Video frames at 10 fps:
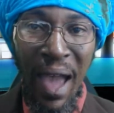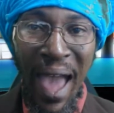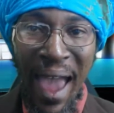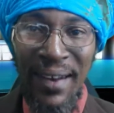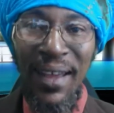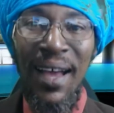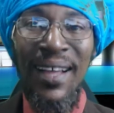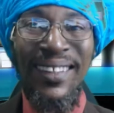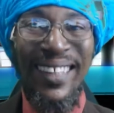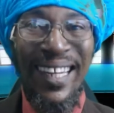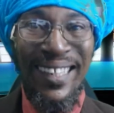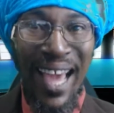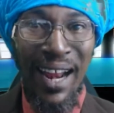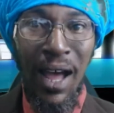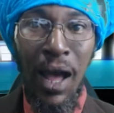and
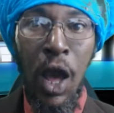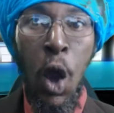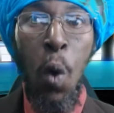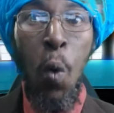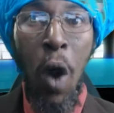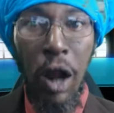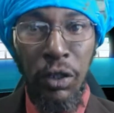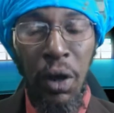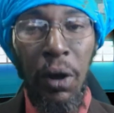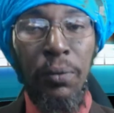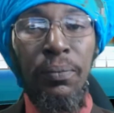Sidella Walder,